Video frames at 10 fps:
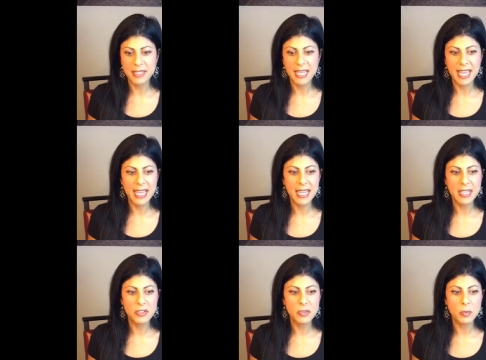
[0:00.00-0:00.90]

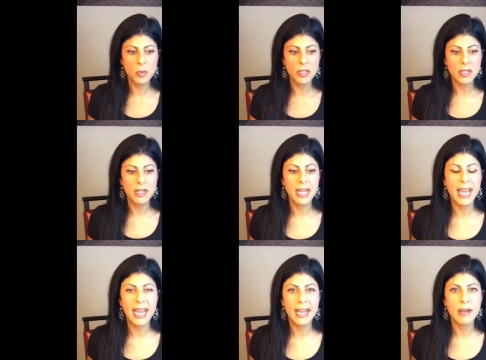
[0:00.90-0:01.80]
And we're going to
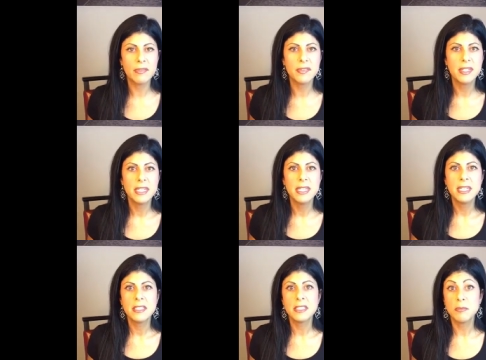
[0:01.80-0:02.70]
have
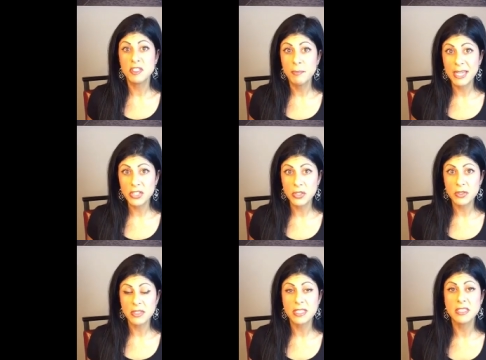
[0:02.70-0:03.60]
some
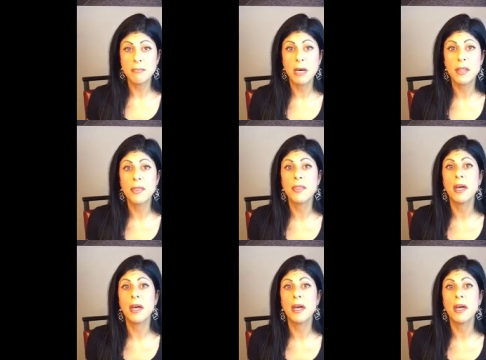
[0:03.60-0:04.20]
specials this month,